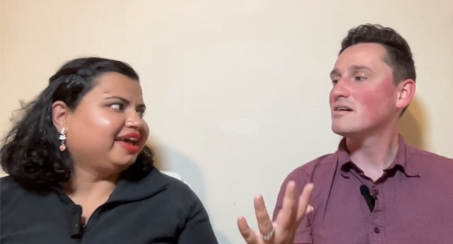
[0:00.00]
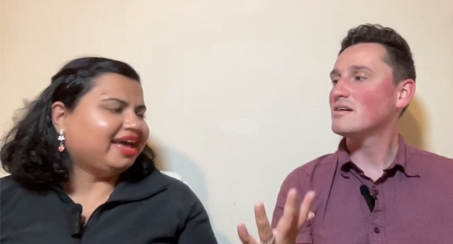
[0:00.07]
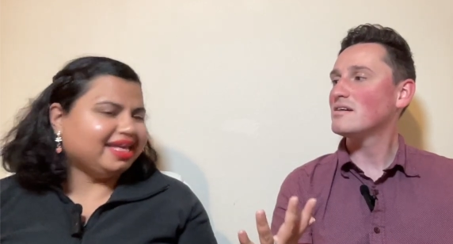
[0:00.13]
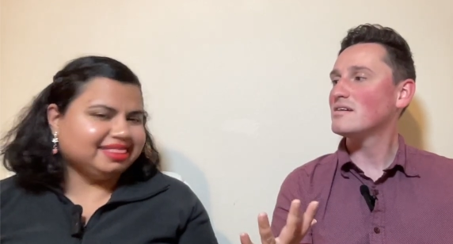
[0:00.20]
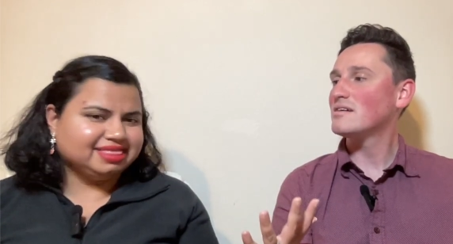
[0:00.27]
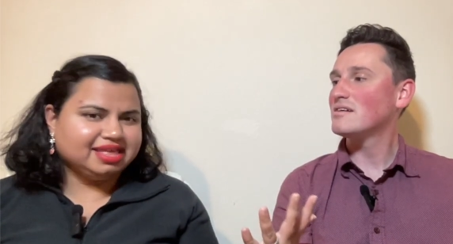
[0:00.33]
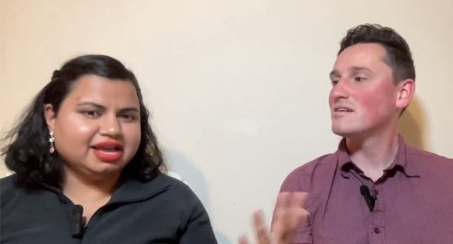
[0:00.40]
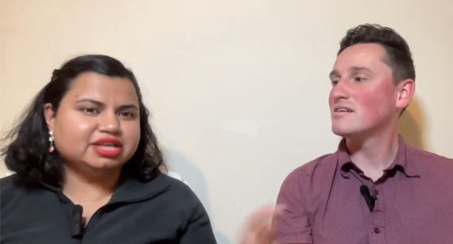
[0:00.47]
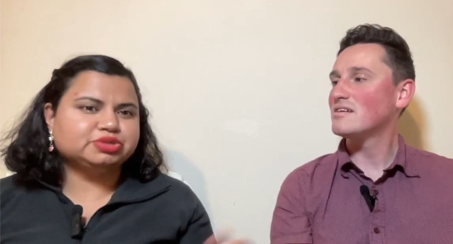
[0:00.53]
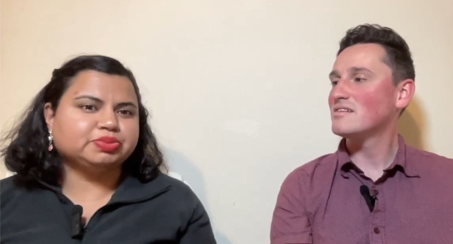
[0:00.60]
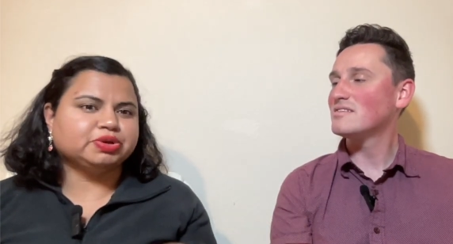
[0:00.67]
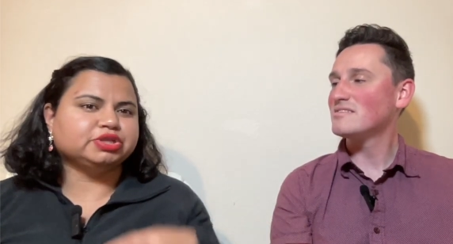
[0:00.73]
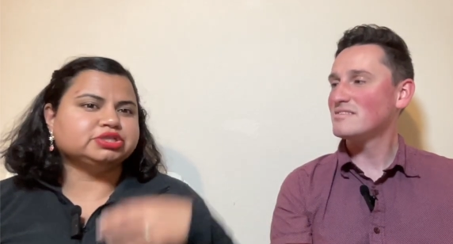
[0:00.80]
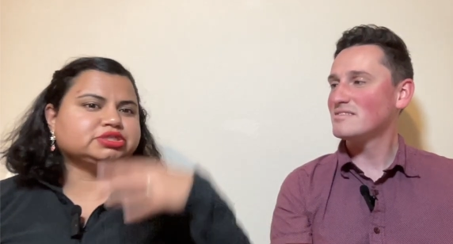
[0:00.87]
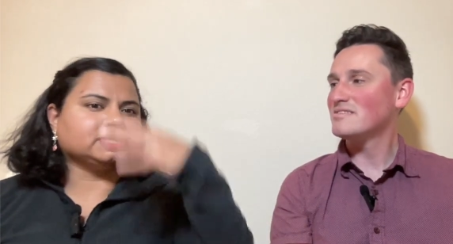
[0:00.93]
Speaker 1: and this,
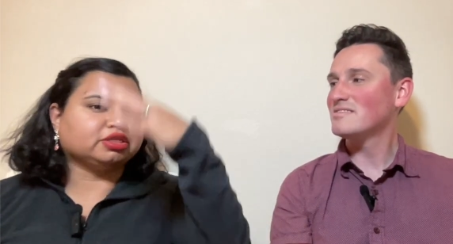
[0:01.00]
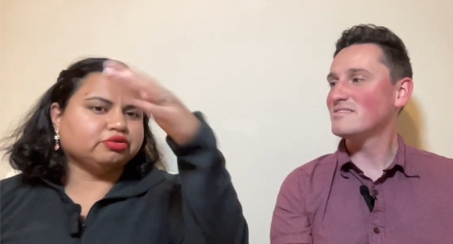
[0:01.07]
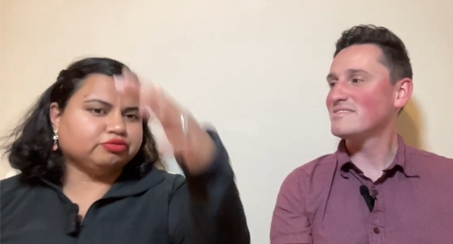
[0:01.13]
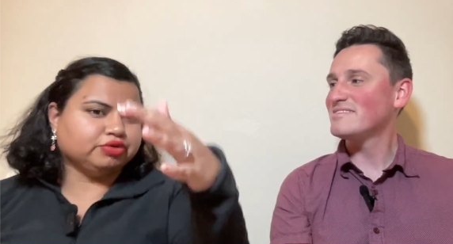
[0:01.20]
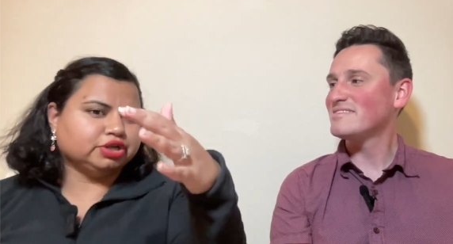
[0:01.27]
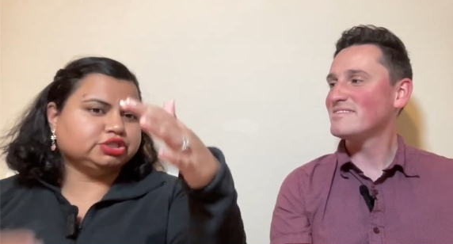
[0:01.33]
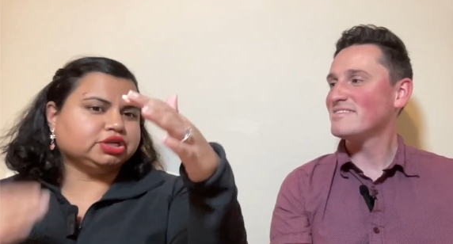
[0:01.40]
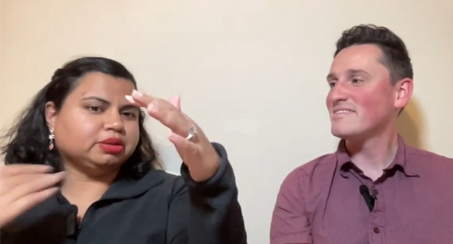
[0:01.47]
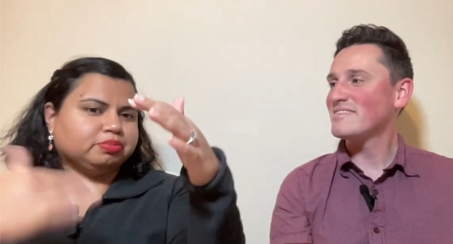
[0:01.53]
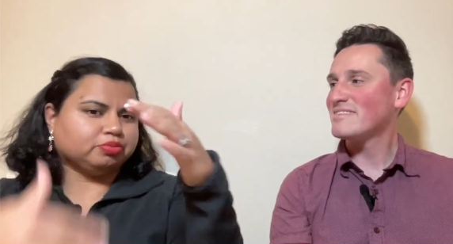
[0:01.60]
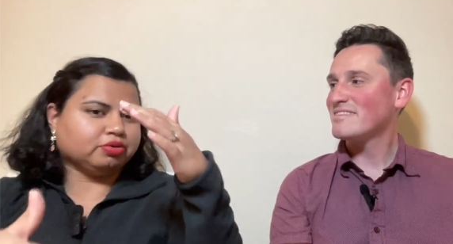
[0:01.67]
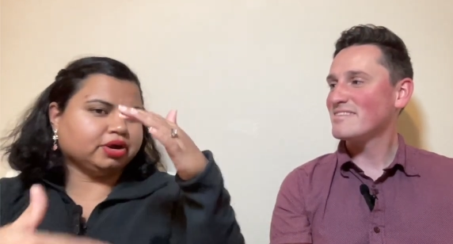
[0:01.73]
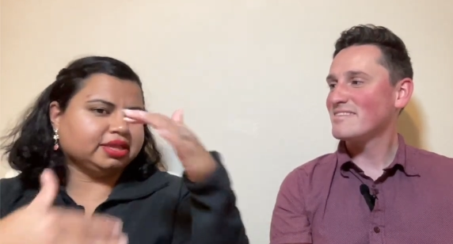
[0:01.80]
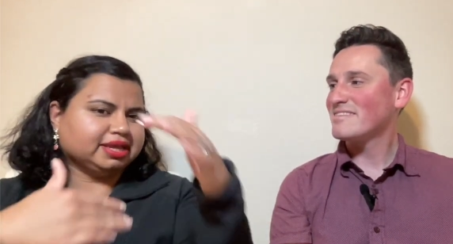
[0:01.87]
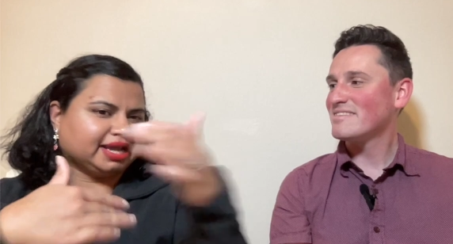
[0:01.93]
where there's like the rich and
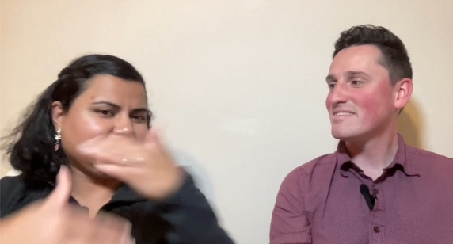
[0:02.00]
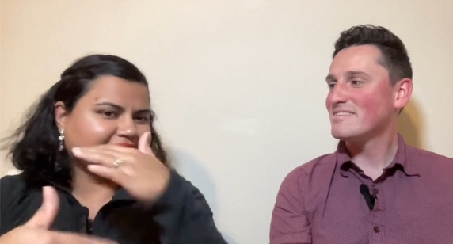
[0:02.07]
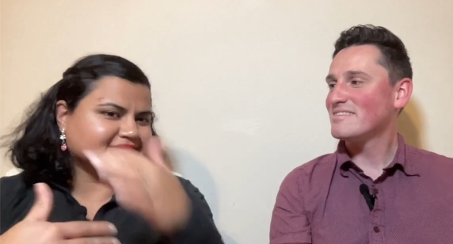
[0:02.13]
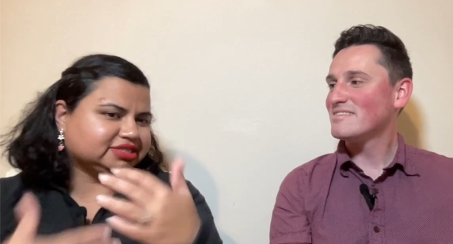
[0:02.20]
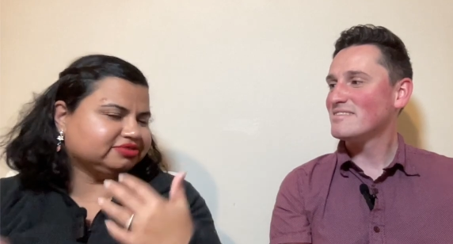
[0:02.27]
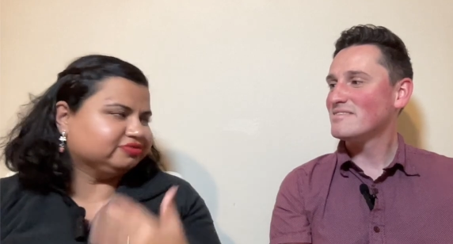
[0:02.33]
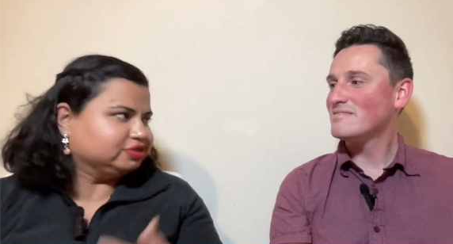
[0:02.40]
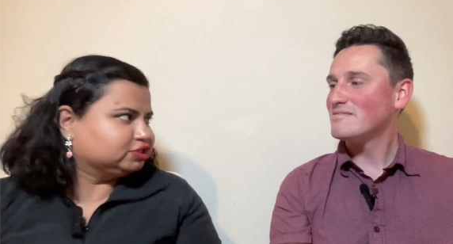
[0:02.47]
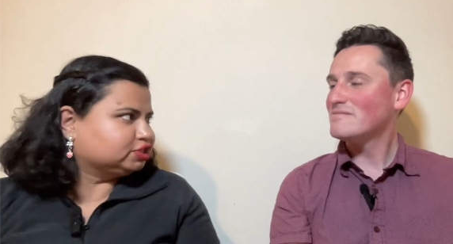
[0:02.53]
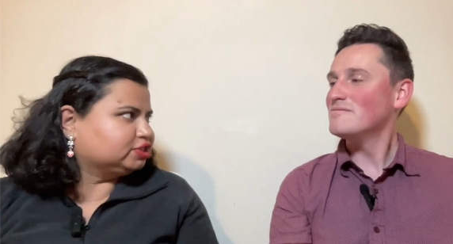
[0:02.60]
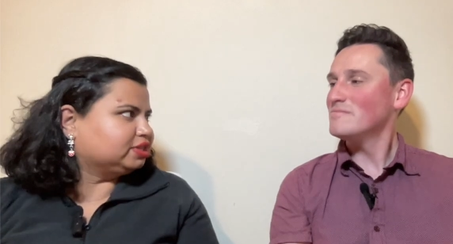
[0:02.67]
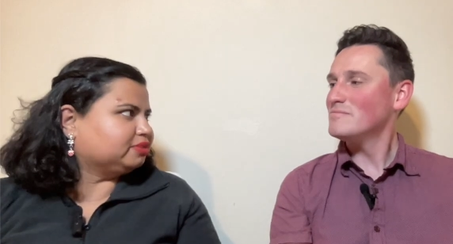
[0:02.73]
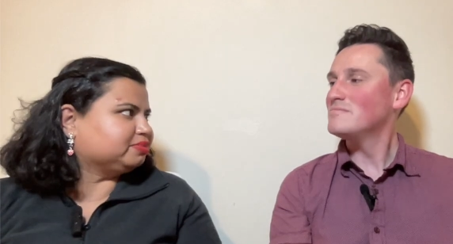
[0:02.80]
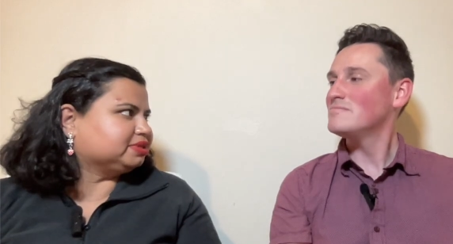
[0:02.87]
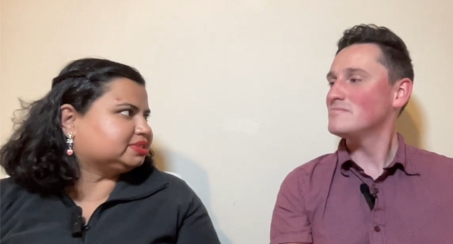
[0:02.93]
poor and the caste division
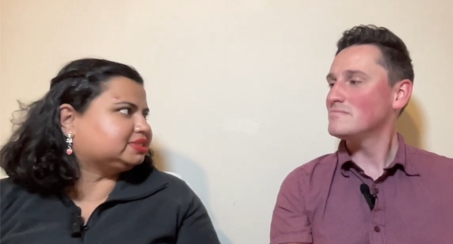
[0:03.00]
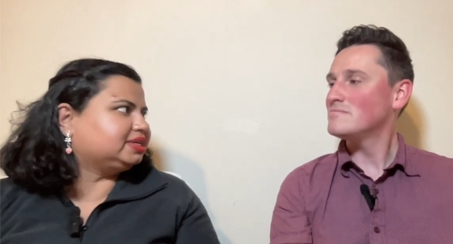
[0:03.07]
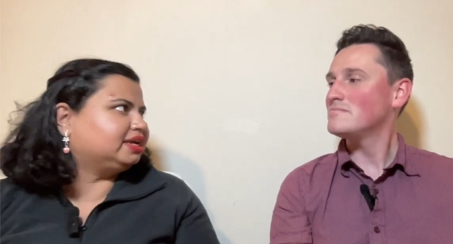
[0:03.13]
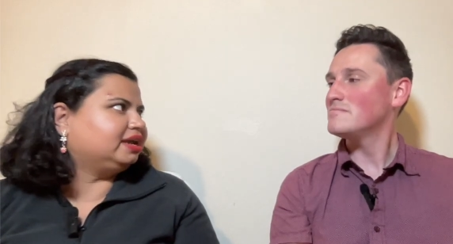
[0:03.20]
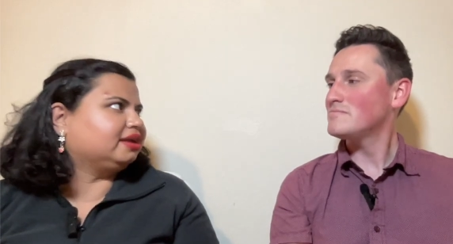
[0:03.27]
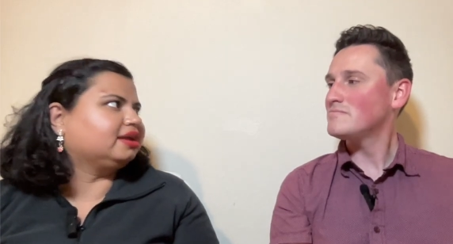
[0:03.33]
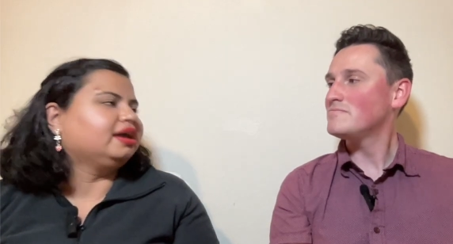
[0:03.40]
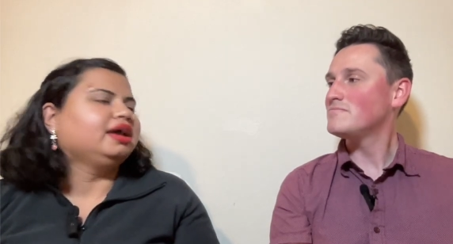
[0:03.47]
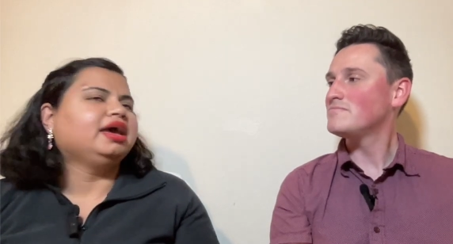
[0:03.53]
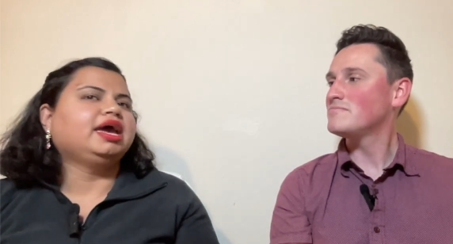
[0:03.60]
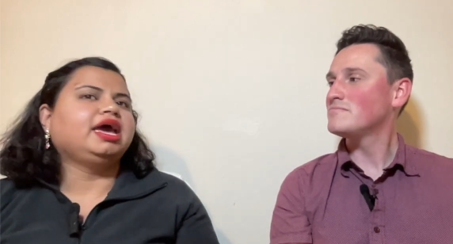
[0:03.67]
that we're seeing,